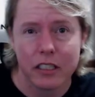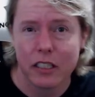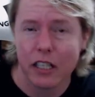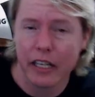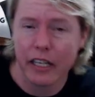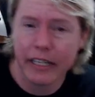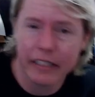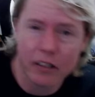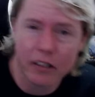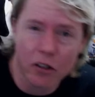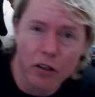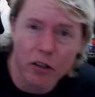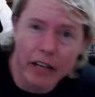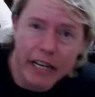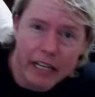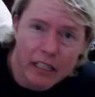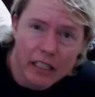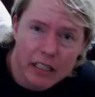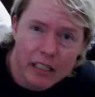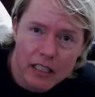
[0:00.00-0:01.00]

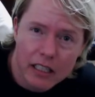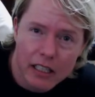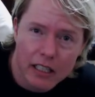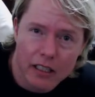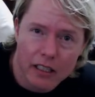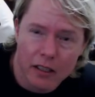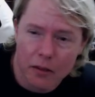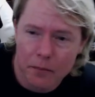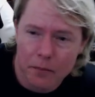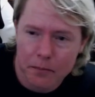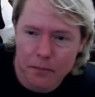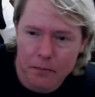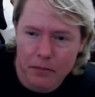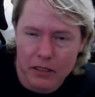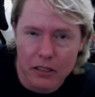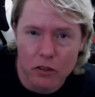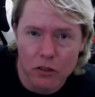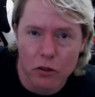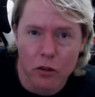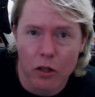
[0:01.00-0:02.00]
8:30
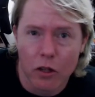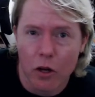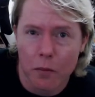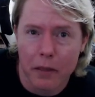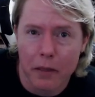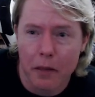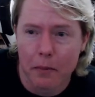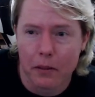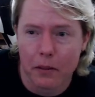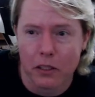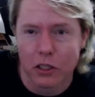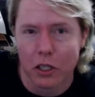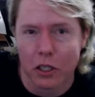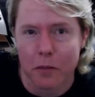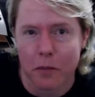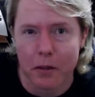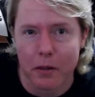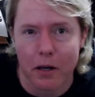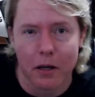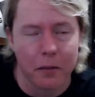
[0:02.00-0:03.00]
Central, I'll be able to
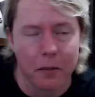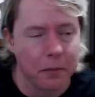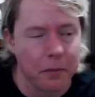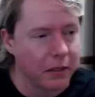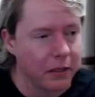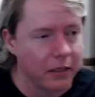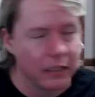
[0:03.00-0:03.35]
jump on. But